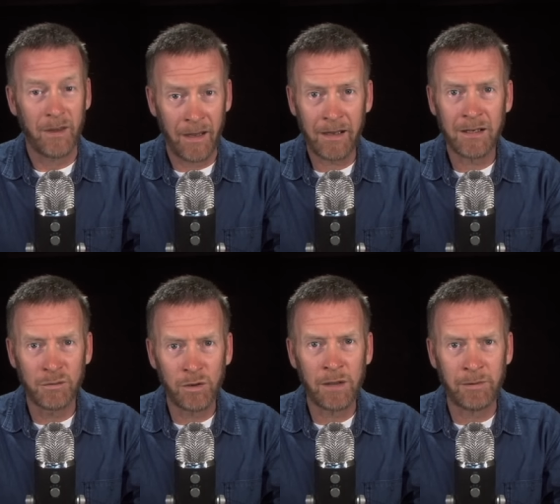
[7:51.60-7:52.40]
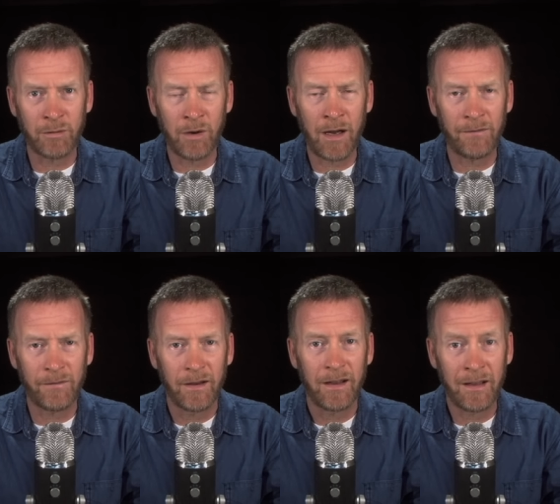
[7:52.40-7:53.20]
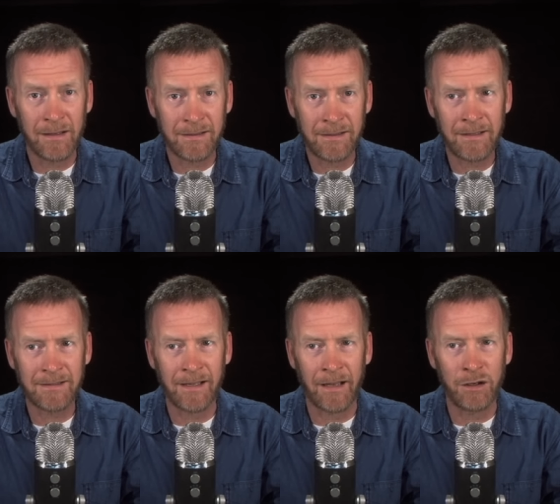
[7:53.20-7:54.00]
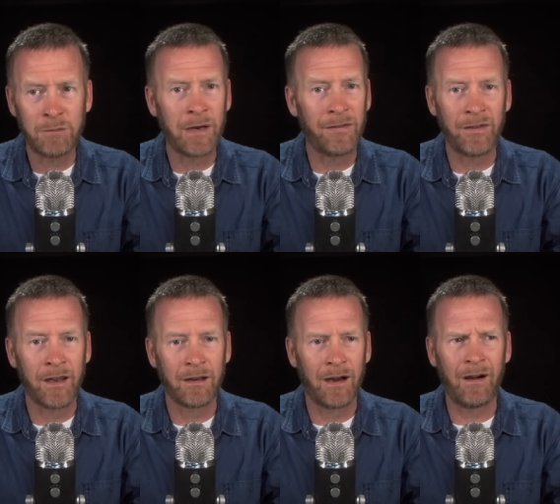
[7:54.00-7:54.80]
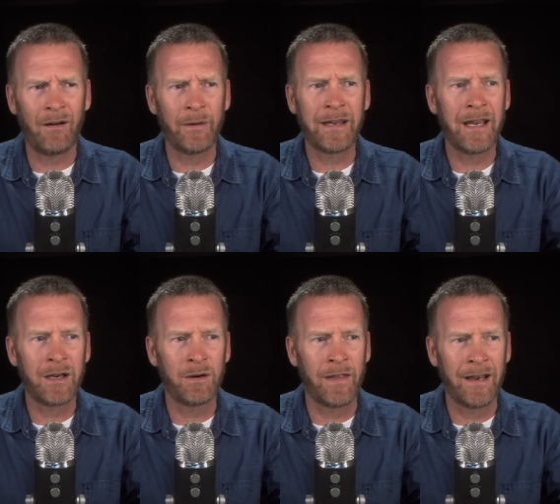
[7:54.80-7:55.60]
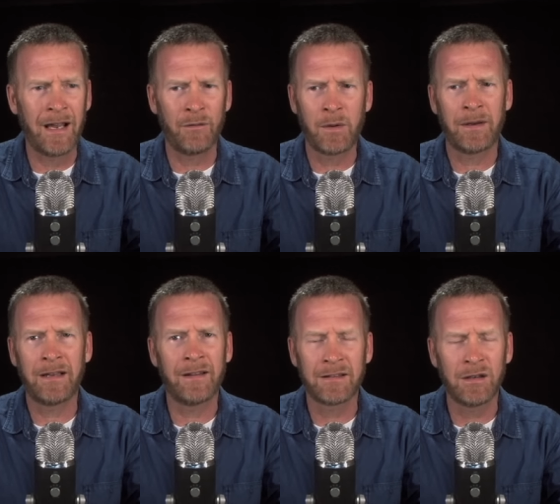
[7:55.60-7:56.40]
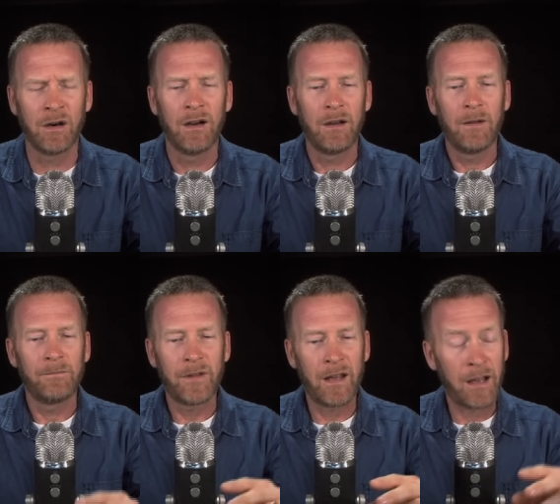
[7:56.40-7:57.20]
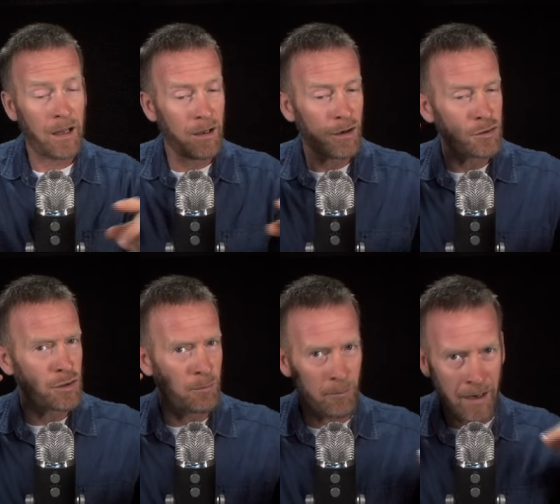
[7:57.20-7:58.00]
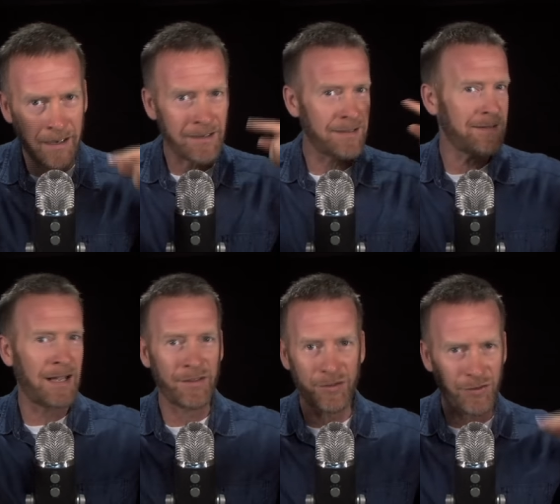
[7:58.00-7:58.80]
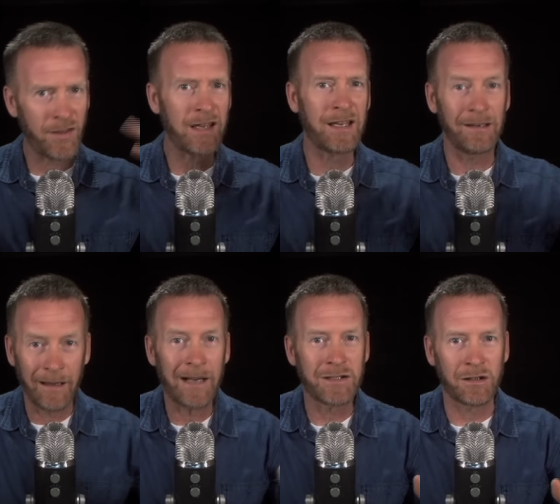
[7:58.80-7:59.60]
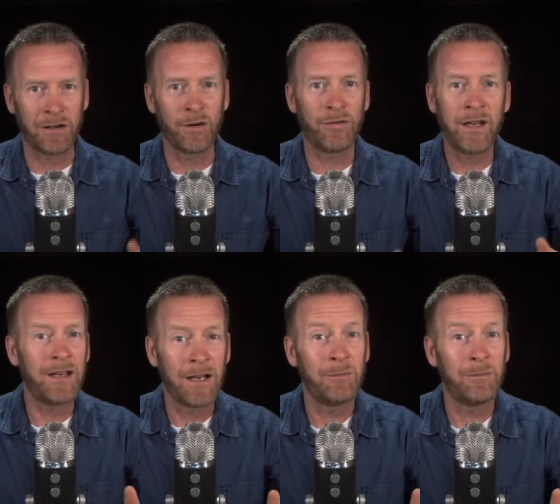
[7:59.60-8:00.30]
it can really be rough in the sense that you might think, oh, we can't get rid of that now. We might need this here. Because your mind is not thinking logically. You're thinking